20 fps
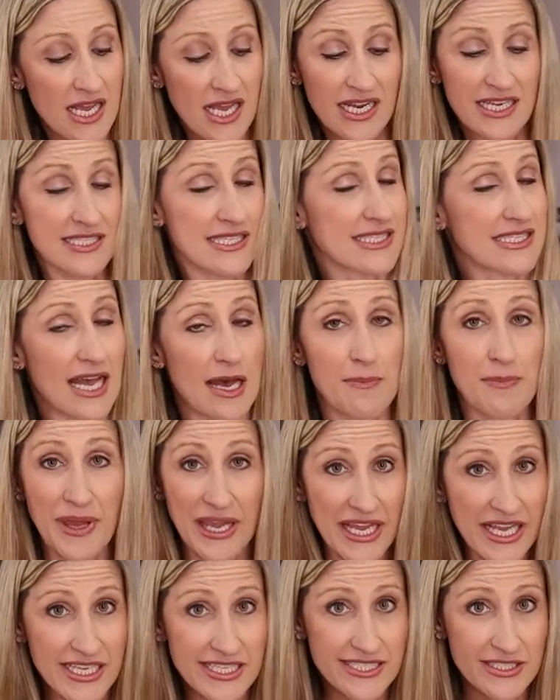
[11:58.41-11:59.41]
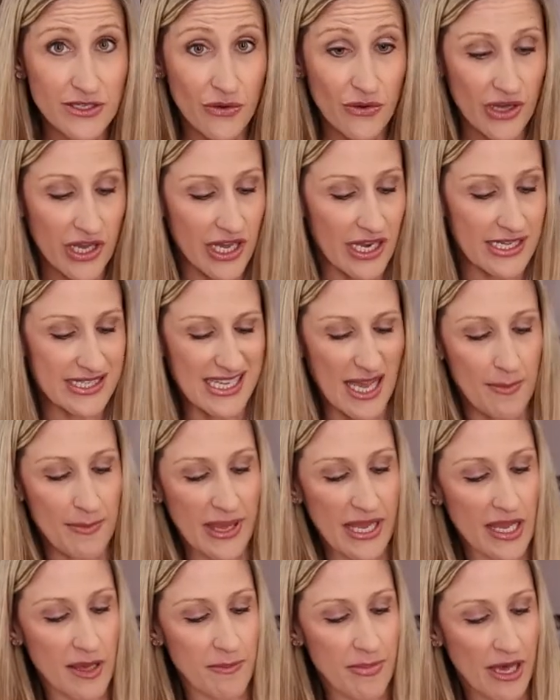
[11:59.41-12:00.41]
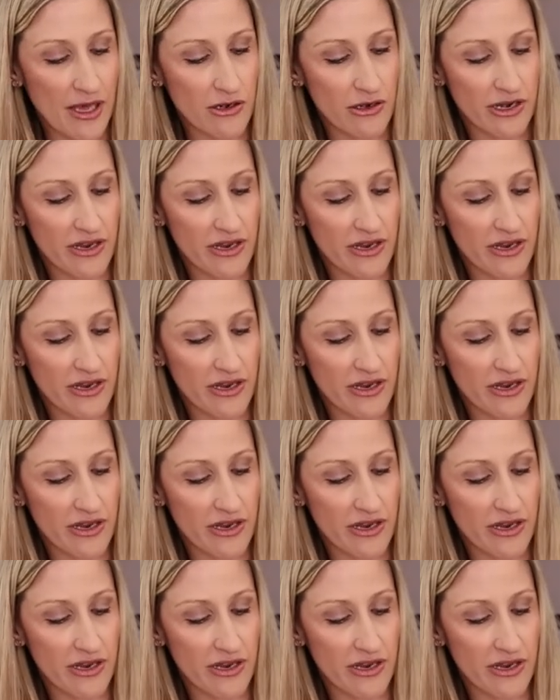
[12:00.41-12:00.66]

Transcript: because it's got baking soda and it's got baking powder